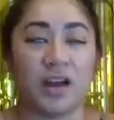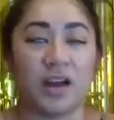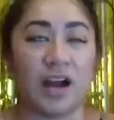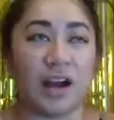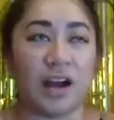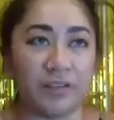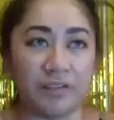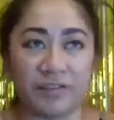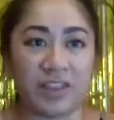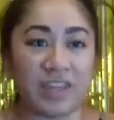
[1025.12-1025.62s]

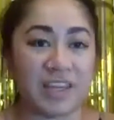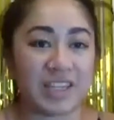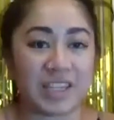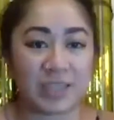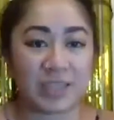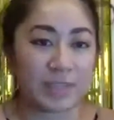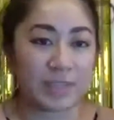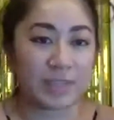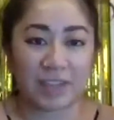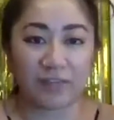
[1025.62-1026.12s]
of this
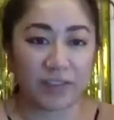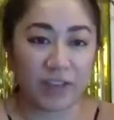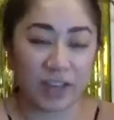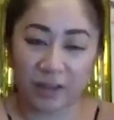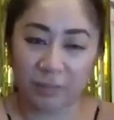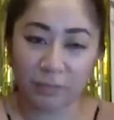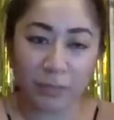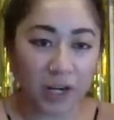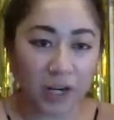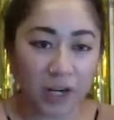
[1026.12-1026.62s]

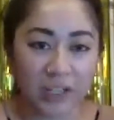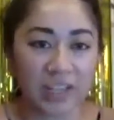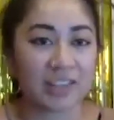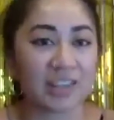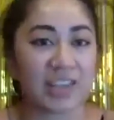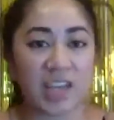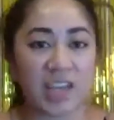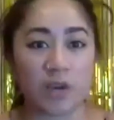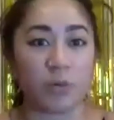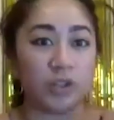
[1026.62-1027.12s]
specific market,
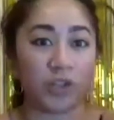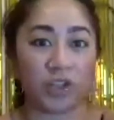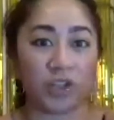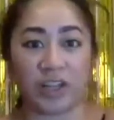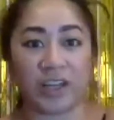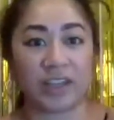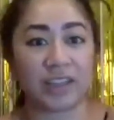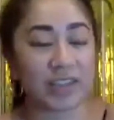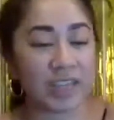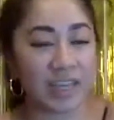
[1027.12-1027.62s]
that it would look
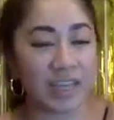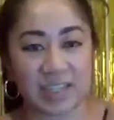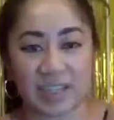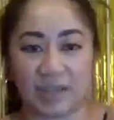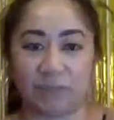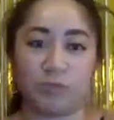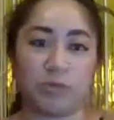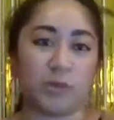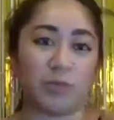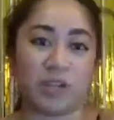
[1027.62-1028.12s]
like this,
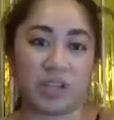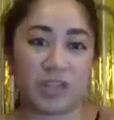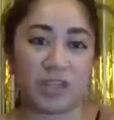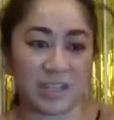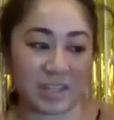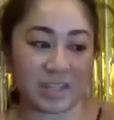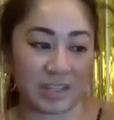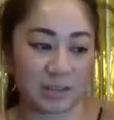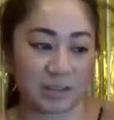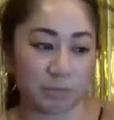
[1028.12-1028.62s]
and we would
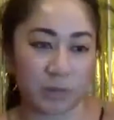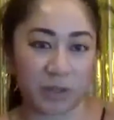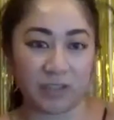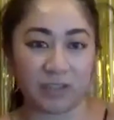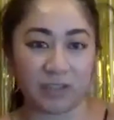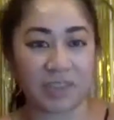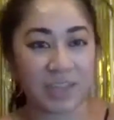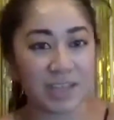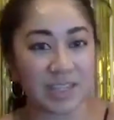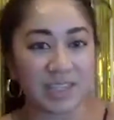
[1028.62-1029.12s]
need to build
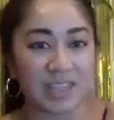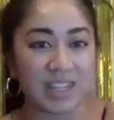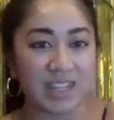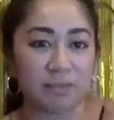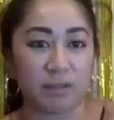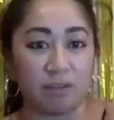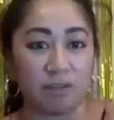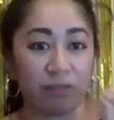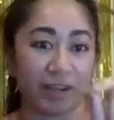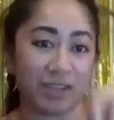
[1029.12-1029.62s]
this
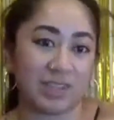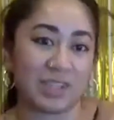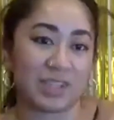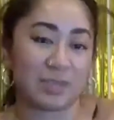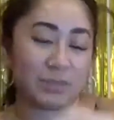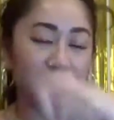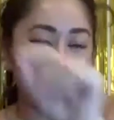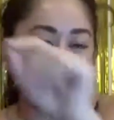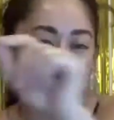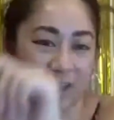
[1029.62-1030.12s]
team and raise this
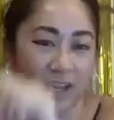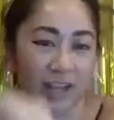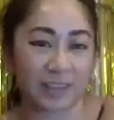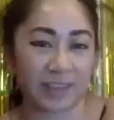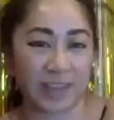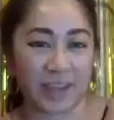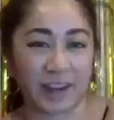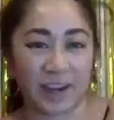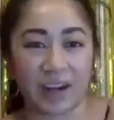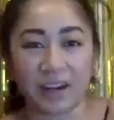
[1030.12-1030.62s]
money to get
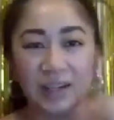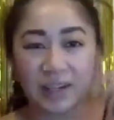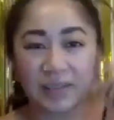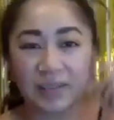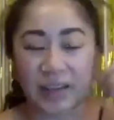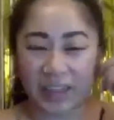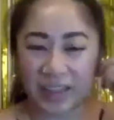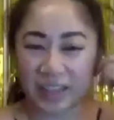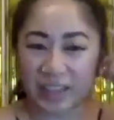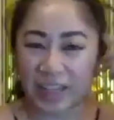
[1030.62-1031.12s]
there.
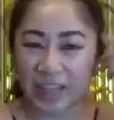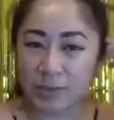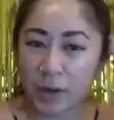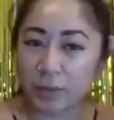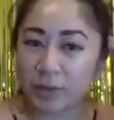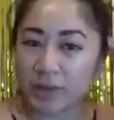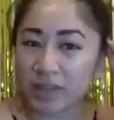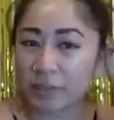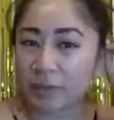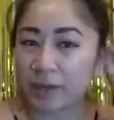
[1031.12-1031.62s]
I think that's
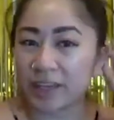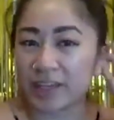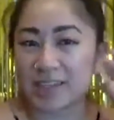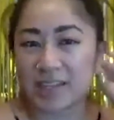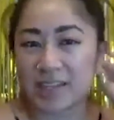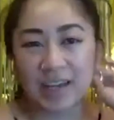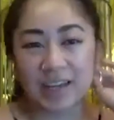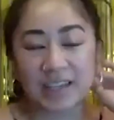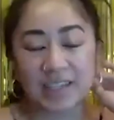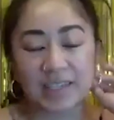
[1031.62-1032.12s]
probably the biggest
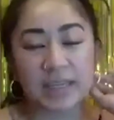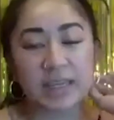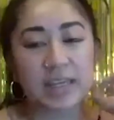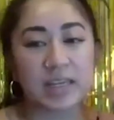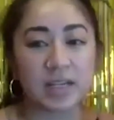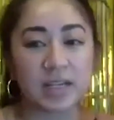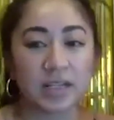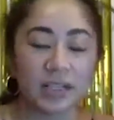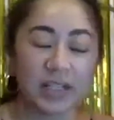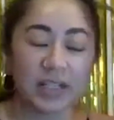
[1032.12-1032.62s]
thing I
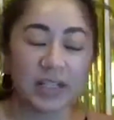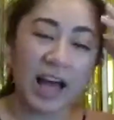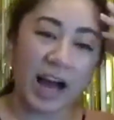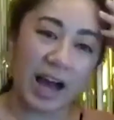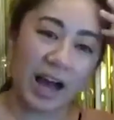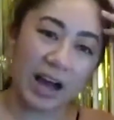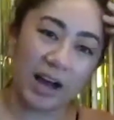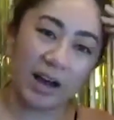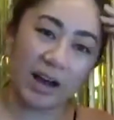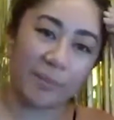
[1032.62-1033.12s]
see.
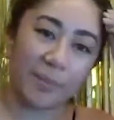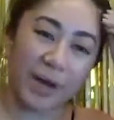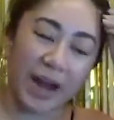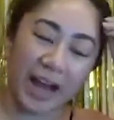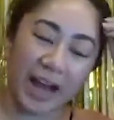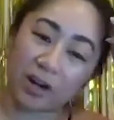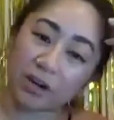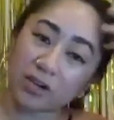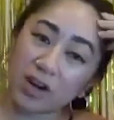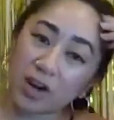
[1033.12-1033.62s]

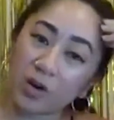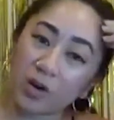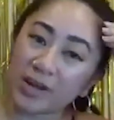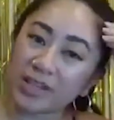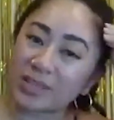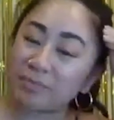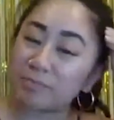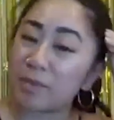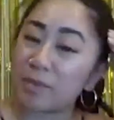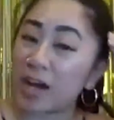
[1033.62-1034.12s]
I don't know
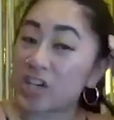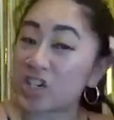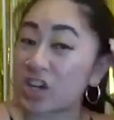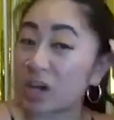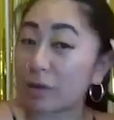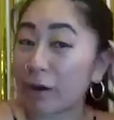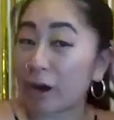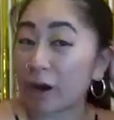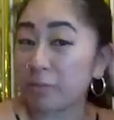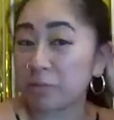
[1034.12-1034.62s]
as much
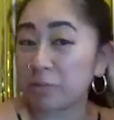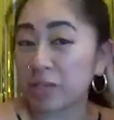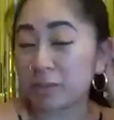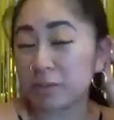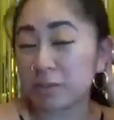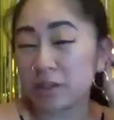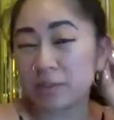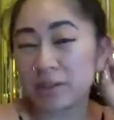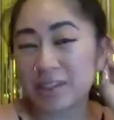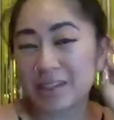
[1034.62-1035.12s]
about
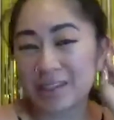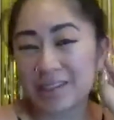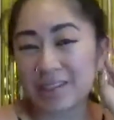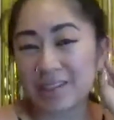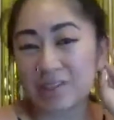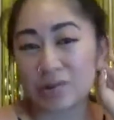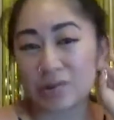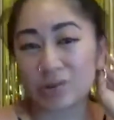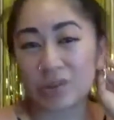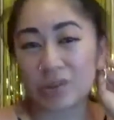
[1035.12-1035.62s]
B2B
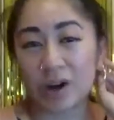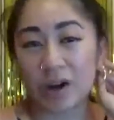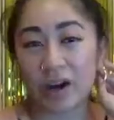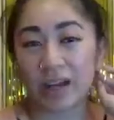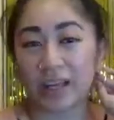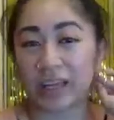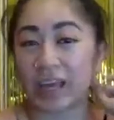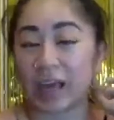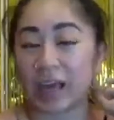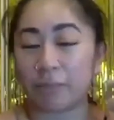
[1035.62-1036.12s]
businesses, so sorry,
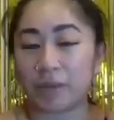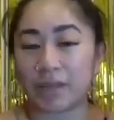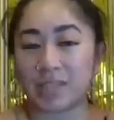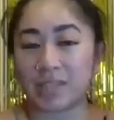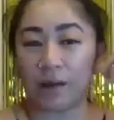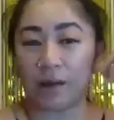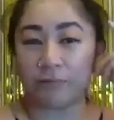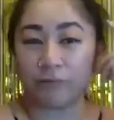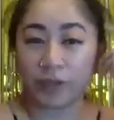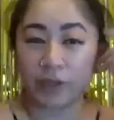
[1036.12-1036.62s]
I can't be as
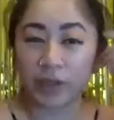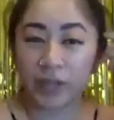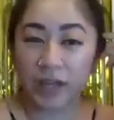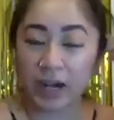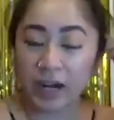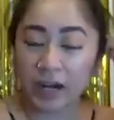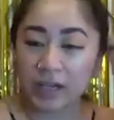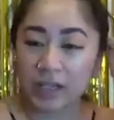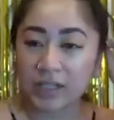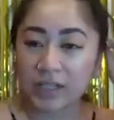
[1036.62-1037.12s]
helpful
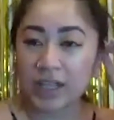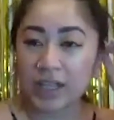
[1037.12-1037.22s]
there.